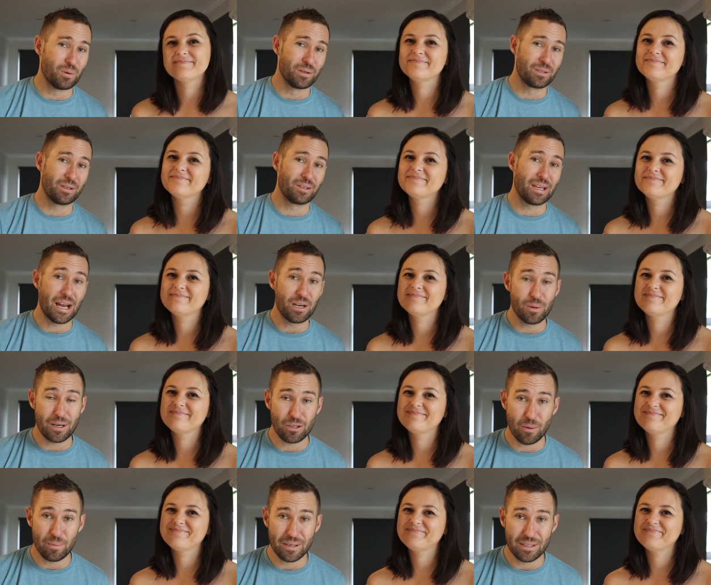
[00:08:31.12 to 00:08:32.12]
Speaker 1: also Gateway
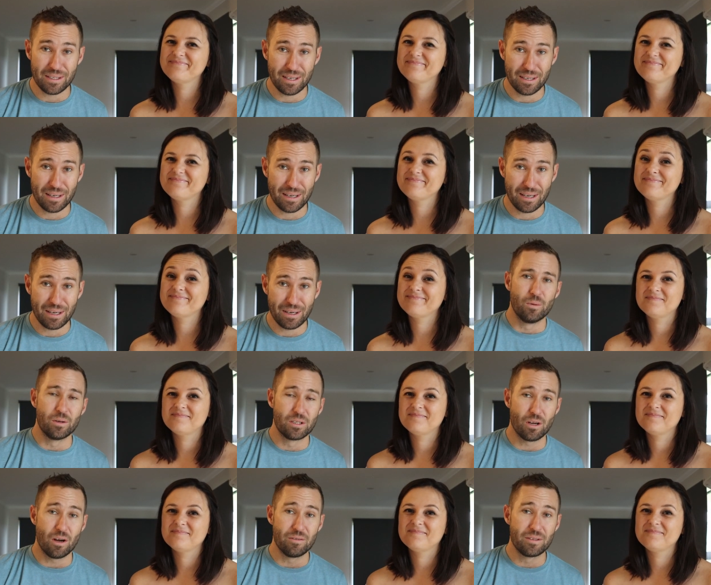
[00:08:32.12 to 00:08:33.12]
Shopping Centre, which
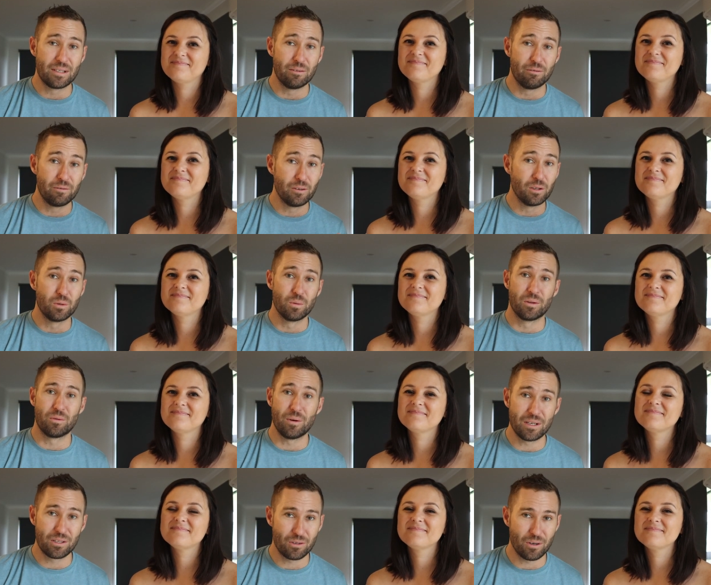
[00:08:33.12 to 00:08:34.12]
is obviously filled with
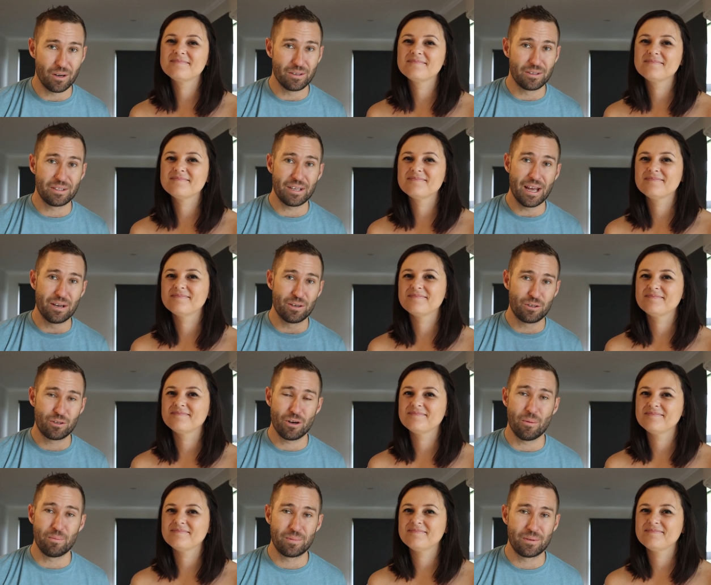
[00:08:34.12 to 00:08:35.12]
restaurants and
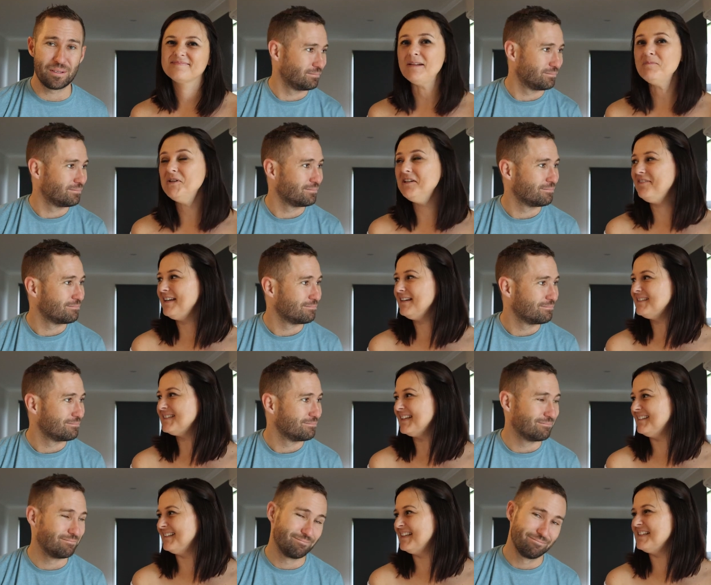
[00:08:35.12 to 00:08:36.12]
shops.
Speaker 2: And movies and